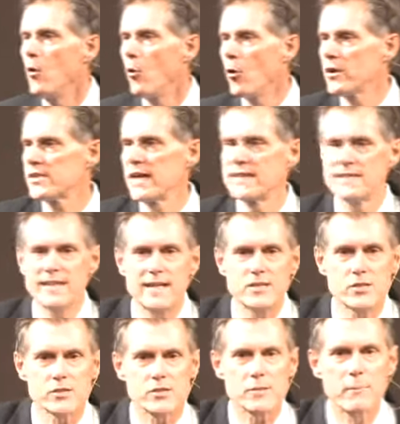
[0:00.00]
What does that
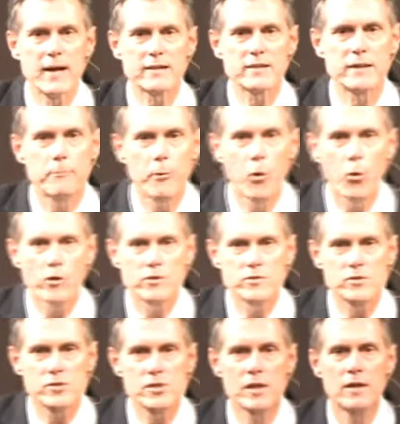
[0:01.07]
teach us about the
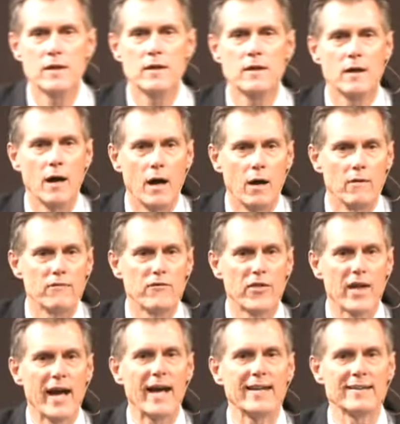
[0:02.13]
importance of
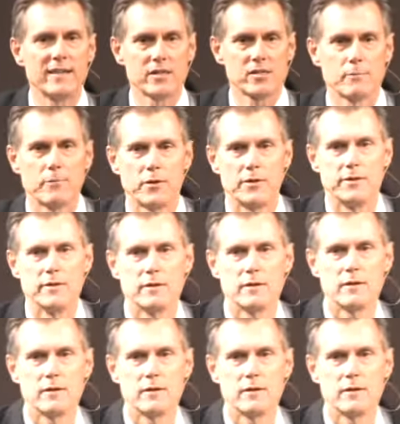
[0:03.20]
that discipline,